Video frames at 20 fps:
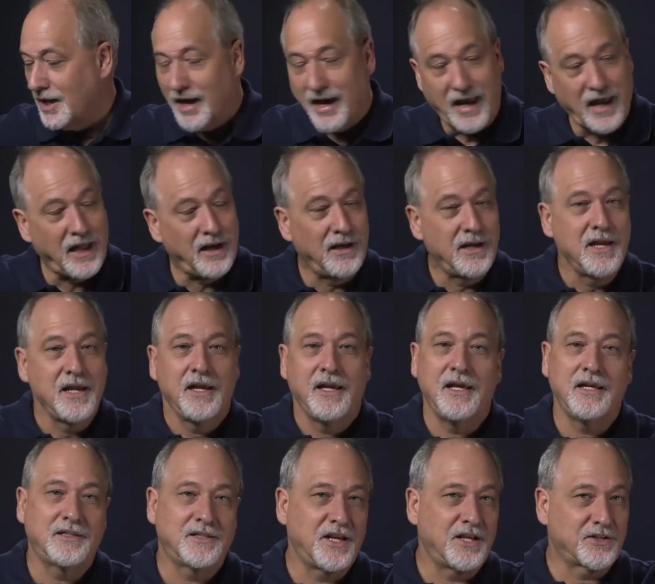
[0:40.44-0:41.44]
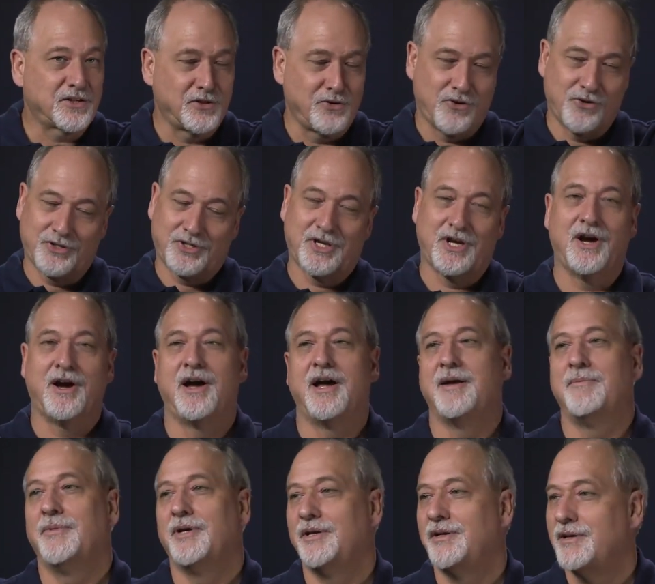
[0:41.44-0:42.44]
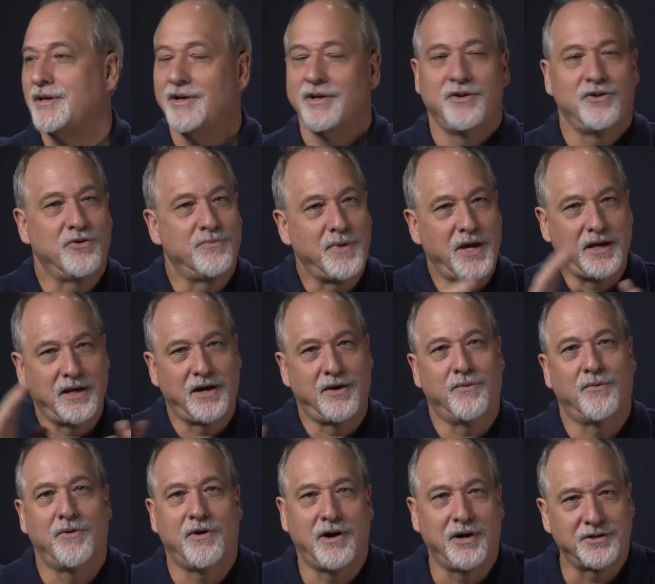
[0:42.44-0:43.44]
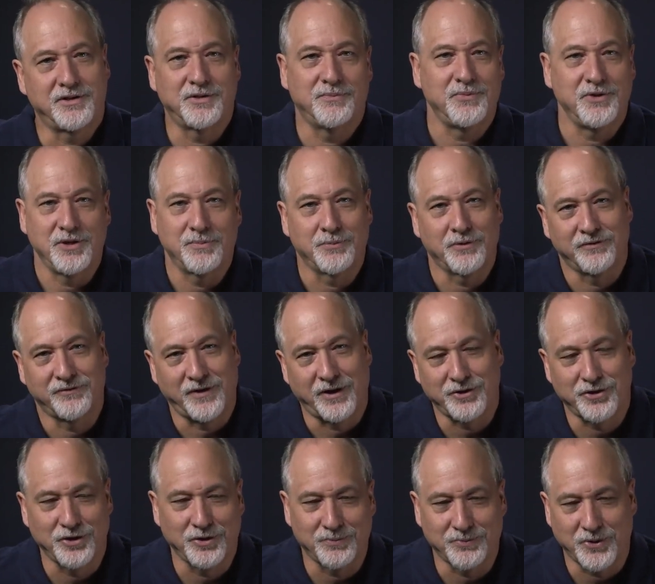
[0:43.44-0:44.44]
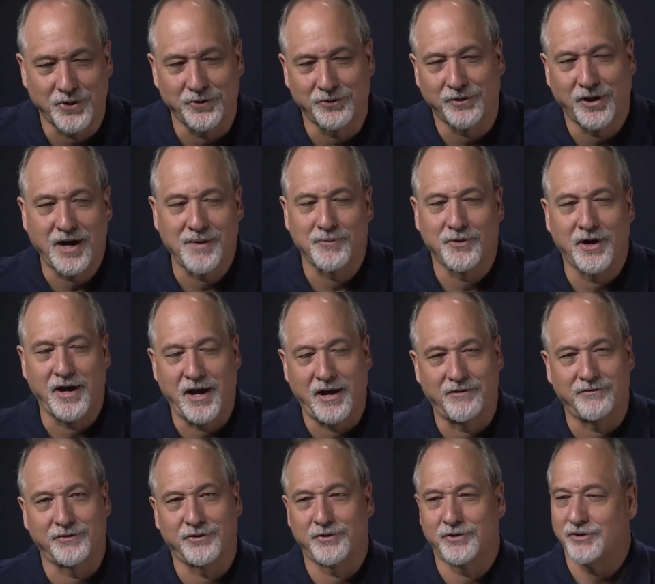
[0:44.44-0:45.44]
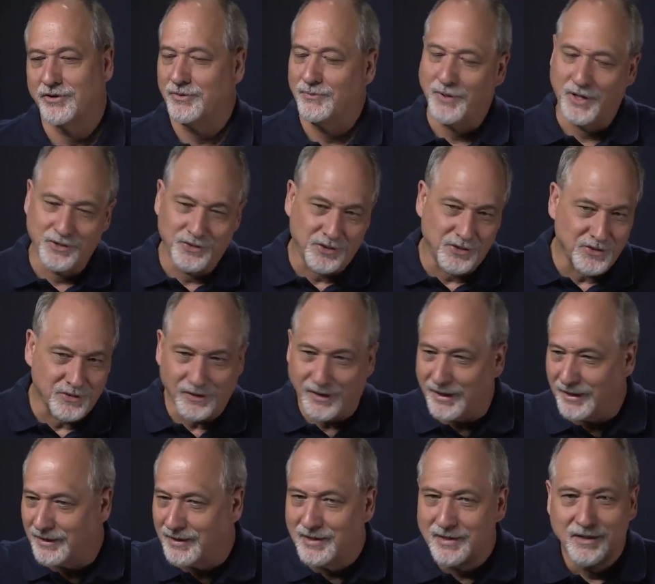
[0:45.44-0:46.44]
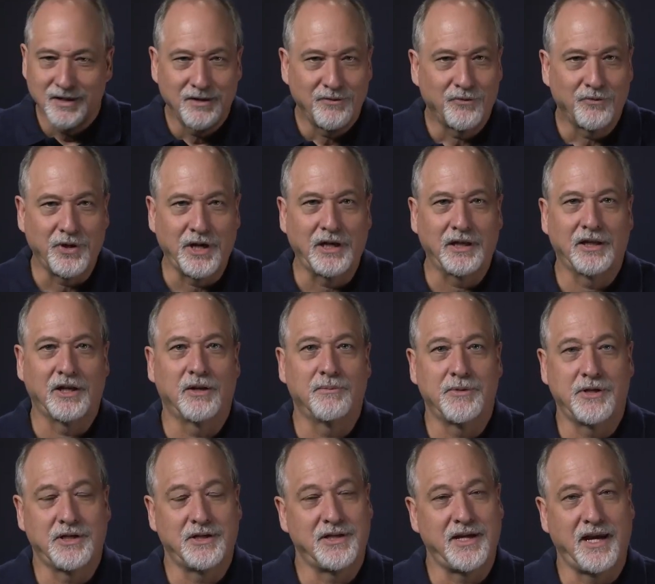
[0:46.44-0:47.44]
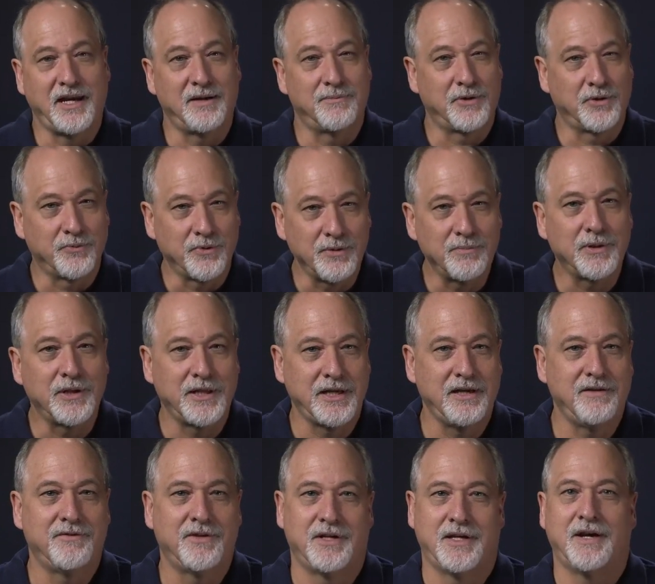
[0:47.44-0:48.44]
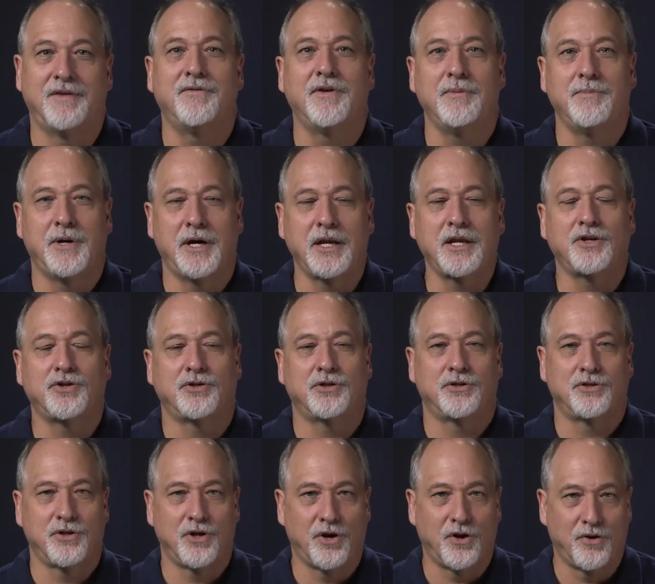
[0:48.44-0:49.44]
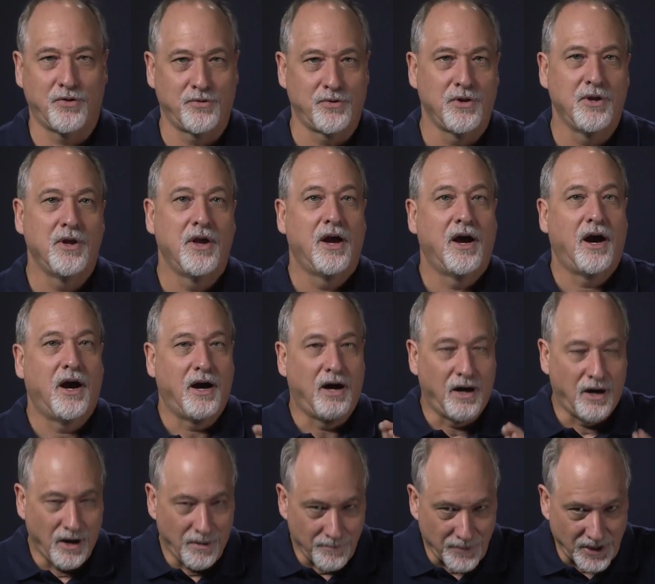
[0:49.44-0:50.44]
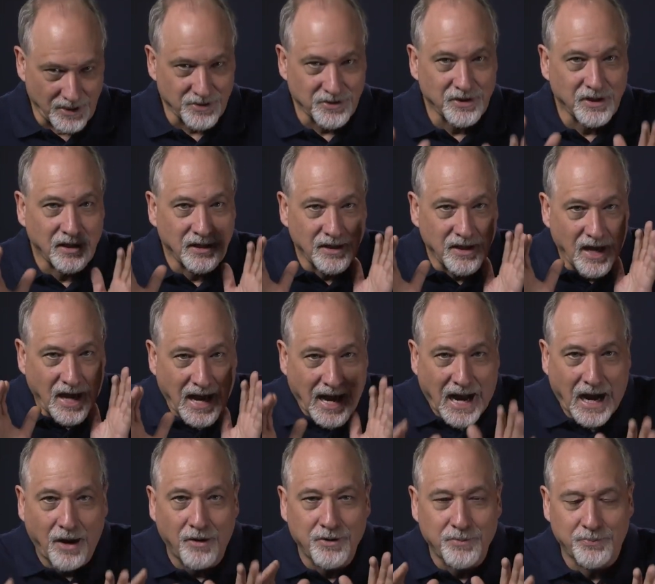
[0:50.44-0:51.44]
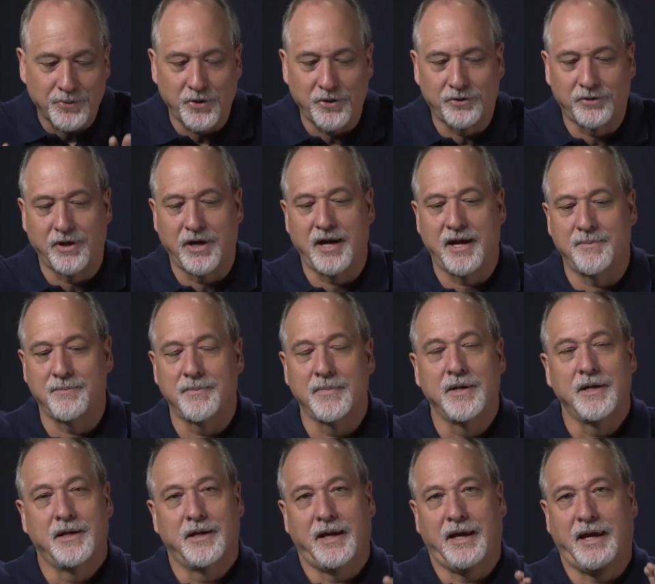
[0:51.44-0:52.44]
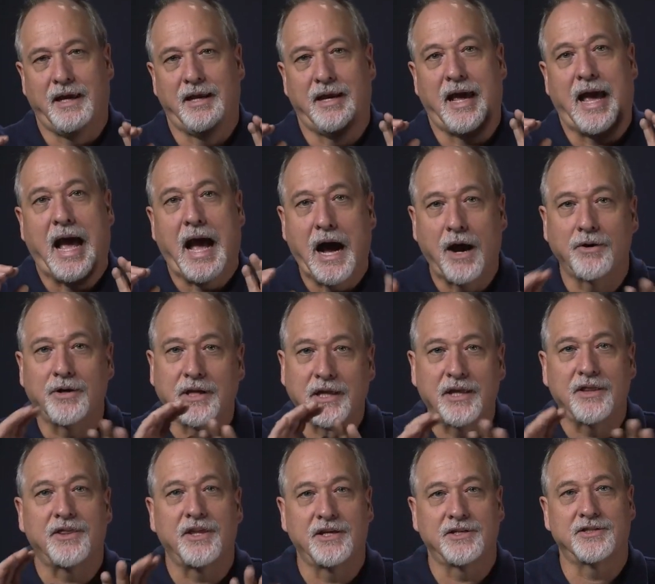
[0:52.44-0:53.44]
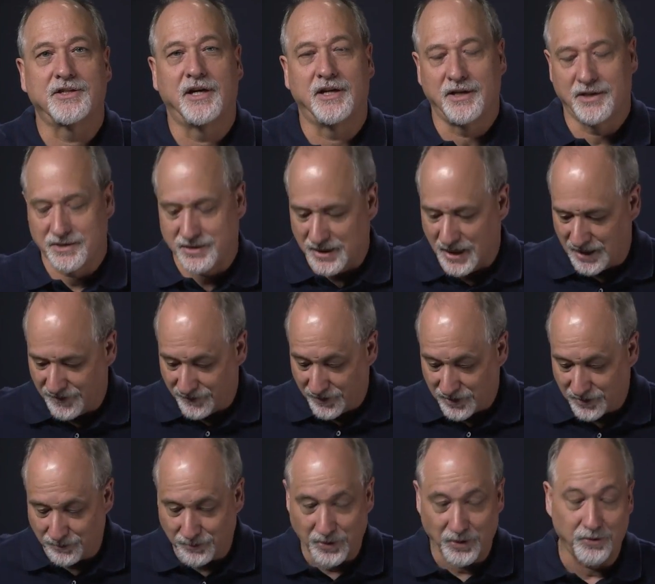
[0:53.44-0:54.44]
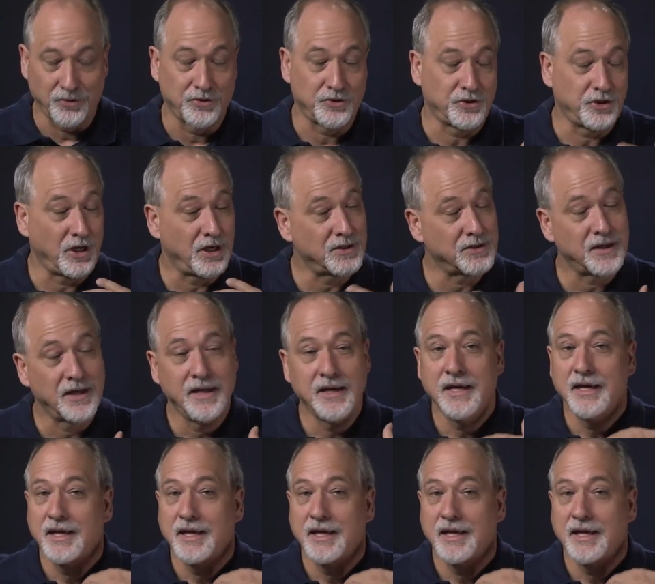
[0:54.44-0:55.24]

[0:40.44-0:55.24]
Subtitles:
And it takes a long time, and you may not want to be a professional programmer ever. You might just read a little bit of data, but we believe that everybody should know basically how to program and how to get things done inside of a computer, just